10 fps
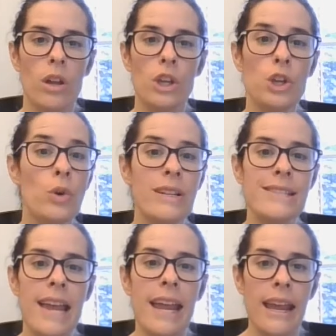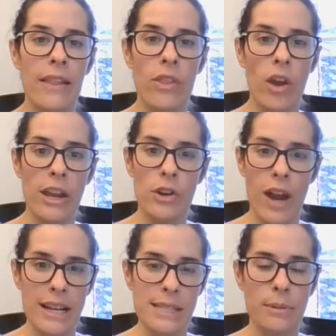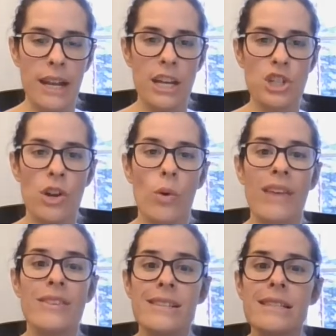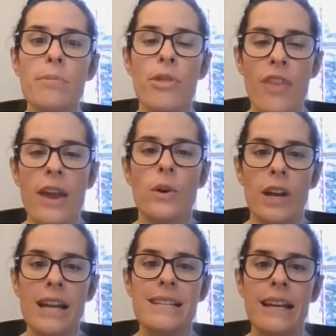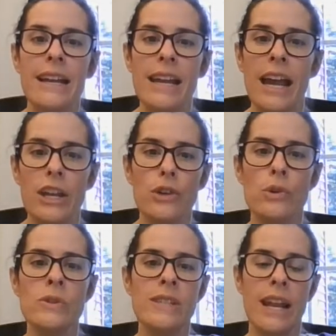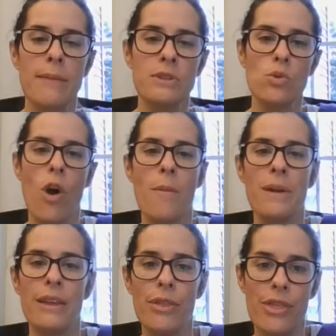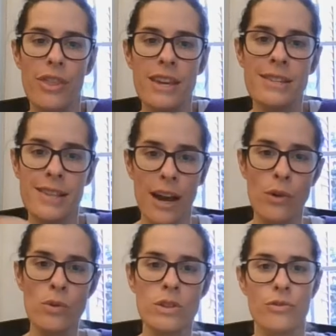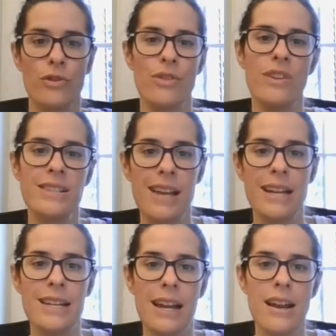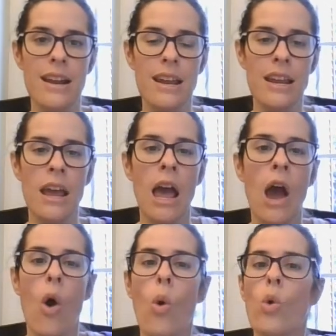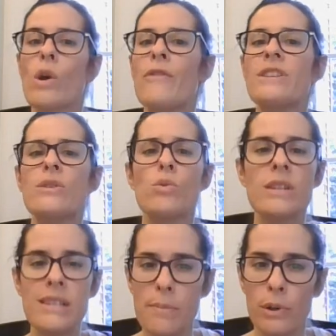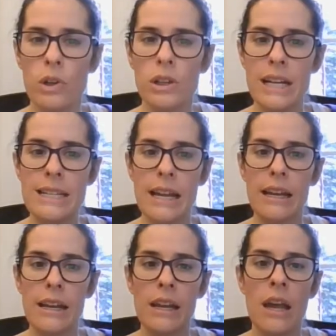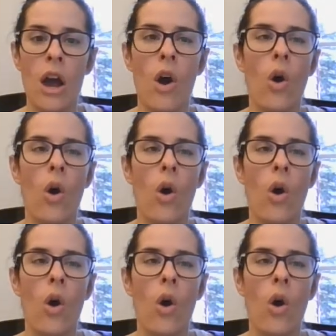you could say in your explanation, okay, this is a Pythagorean identity I use, and I'm swapping this out for this identity. Or if it's a reciprocal identity,